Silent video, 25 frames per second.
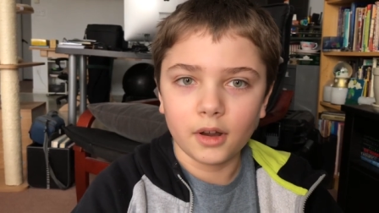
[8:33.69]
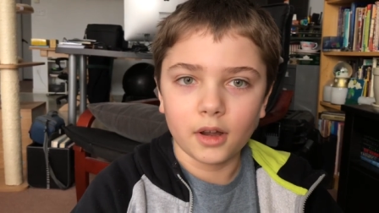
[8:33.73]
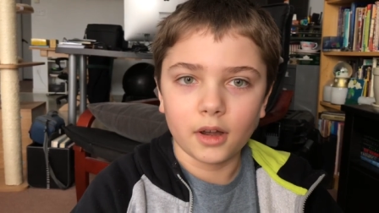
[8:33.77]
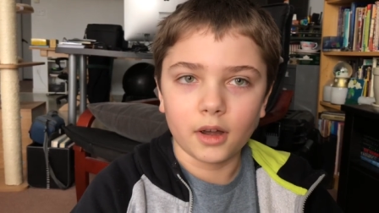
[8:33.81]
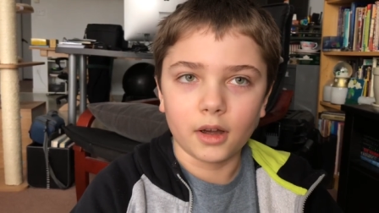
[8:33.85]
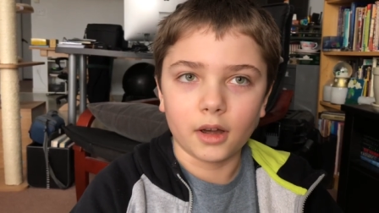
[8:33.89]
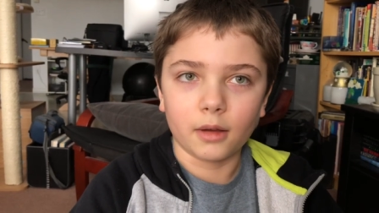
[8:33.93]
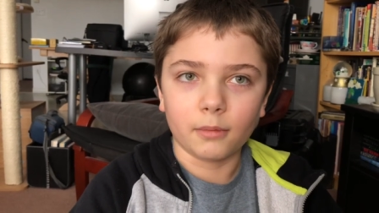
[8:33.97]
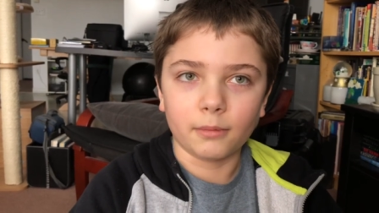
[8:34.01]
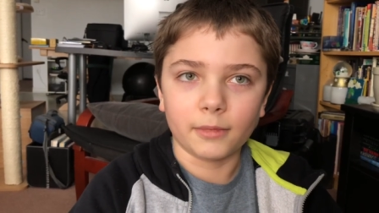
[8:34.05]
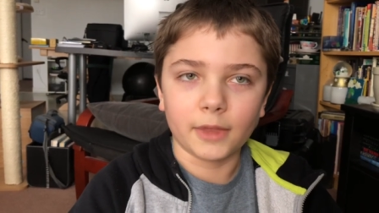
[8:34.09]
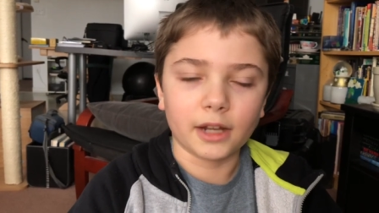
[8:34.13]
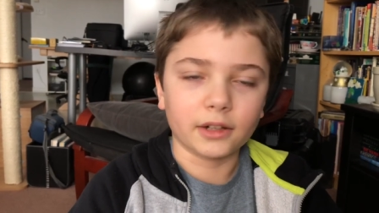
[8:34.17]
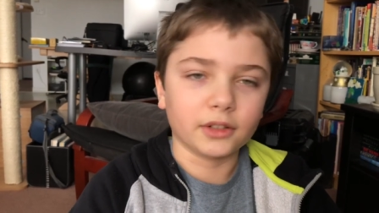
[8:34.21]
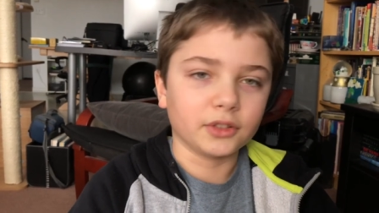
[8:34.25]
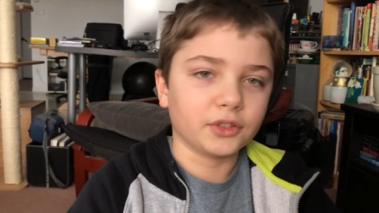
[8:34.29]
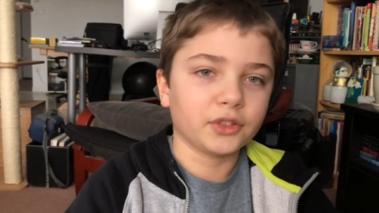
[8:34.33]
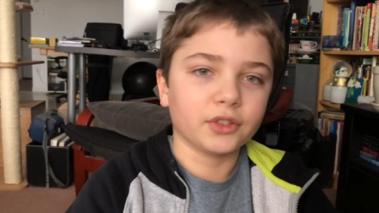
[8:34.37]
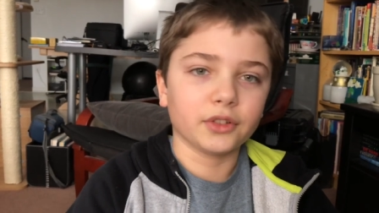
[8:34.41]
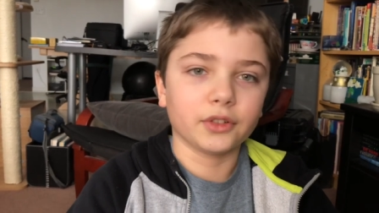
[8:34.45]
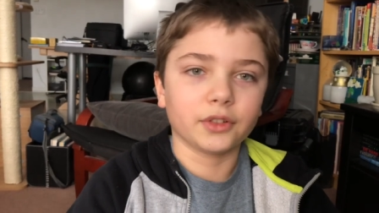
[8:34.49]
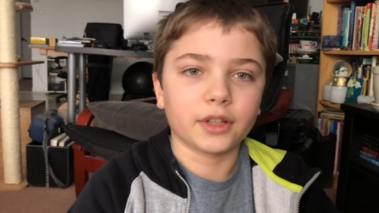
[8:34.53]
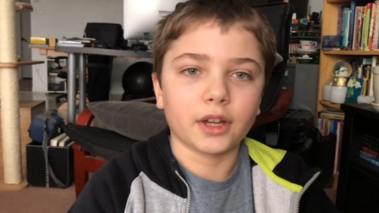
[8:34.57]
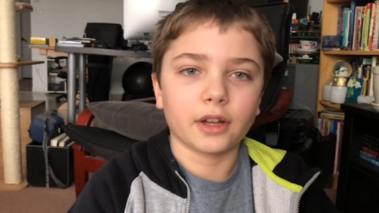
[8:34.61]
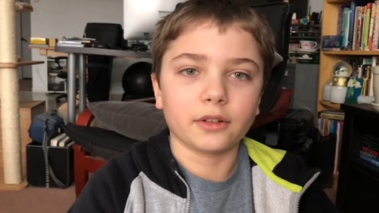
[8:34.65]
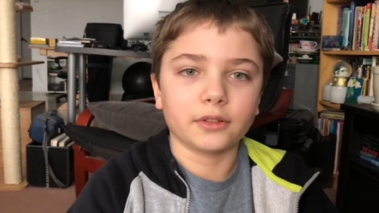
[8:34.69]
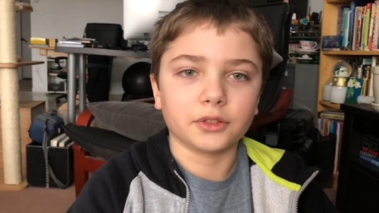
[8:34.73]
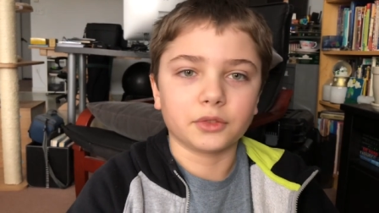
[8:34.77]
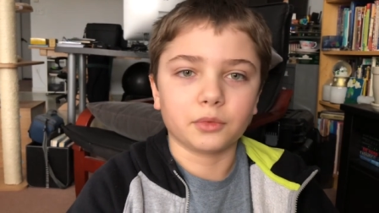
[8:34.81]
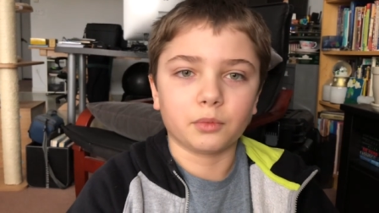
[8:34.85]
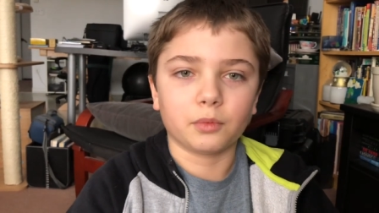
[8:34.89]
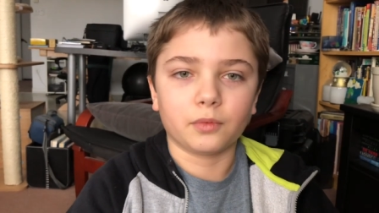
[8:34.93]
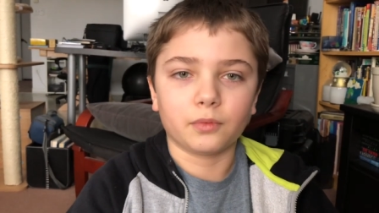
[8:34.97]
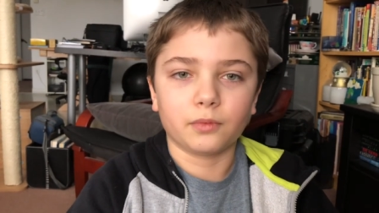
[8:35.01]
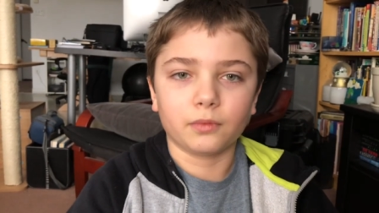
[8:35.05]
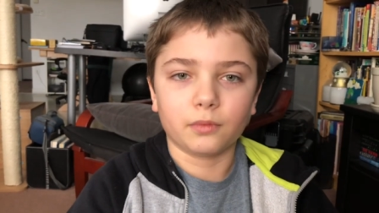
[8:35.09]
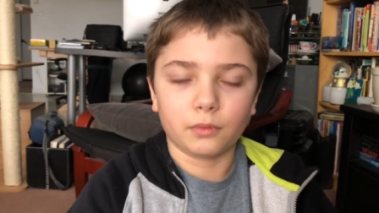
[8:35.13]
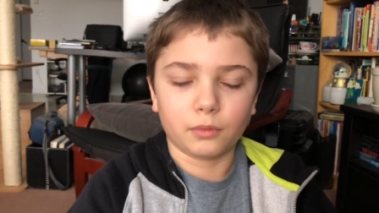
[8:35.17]
that'll still count as
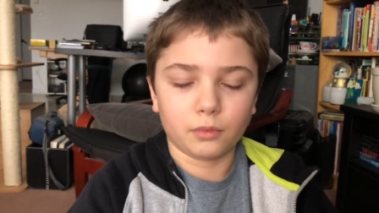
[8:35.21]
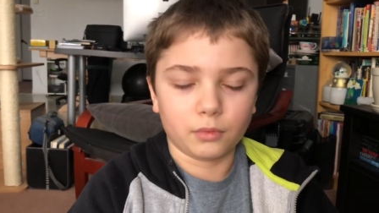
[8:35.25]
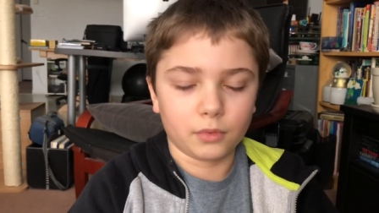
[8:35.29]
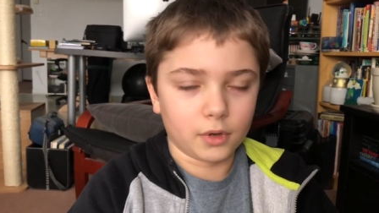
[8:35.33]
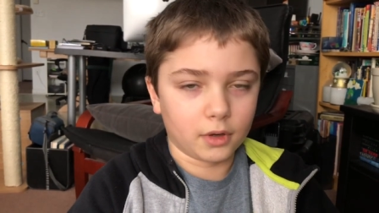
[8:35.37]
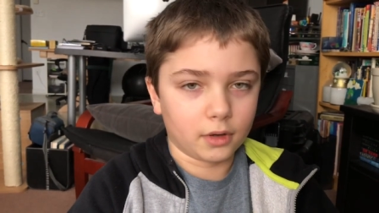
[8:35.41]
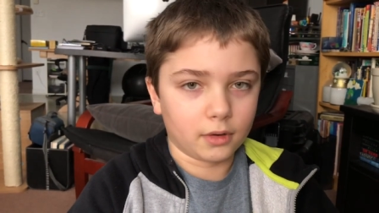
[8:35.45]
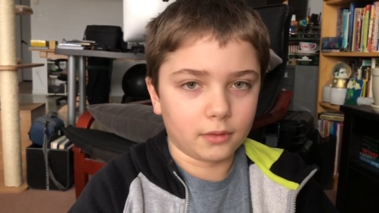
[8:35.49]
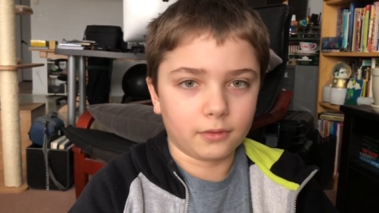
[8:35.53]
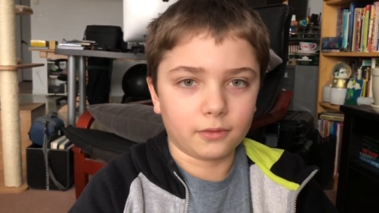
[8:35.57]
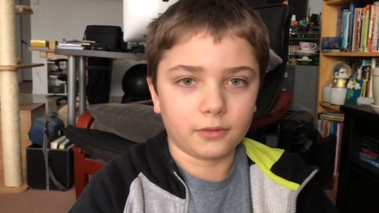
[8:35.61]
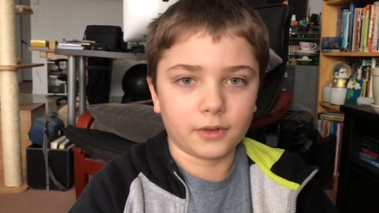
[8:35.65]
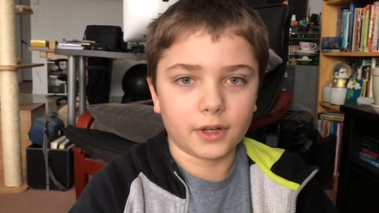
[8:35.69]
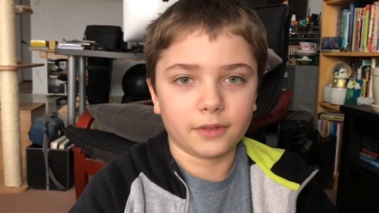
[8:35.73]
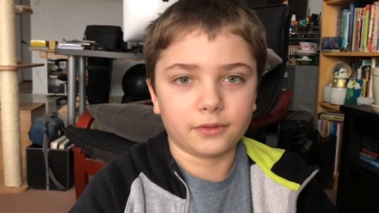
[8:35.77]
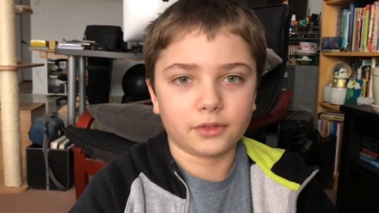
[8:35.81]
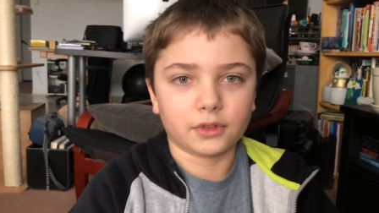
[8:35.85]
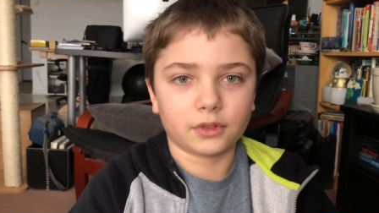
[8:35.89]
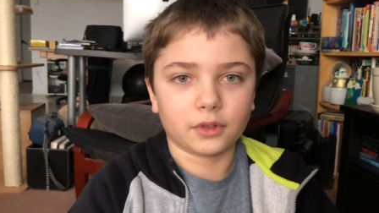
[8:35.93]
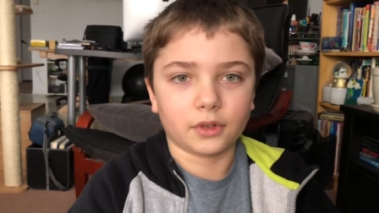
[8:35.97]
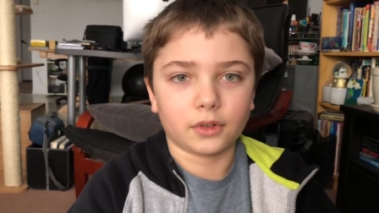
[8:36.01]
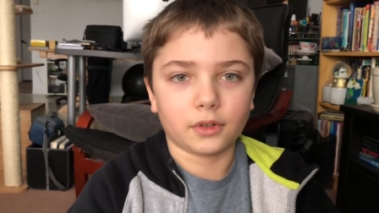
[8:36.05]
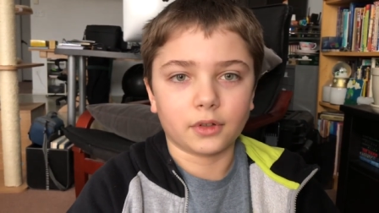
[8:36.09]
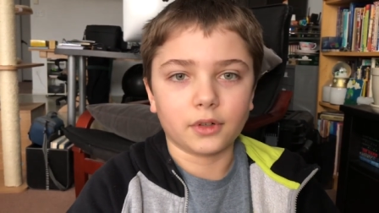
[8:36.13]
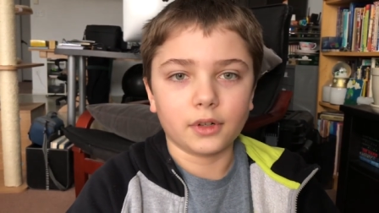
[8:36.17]
5-star.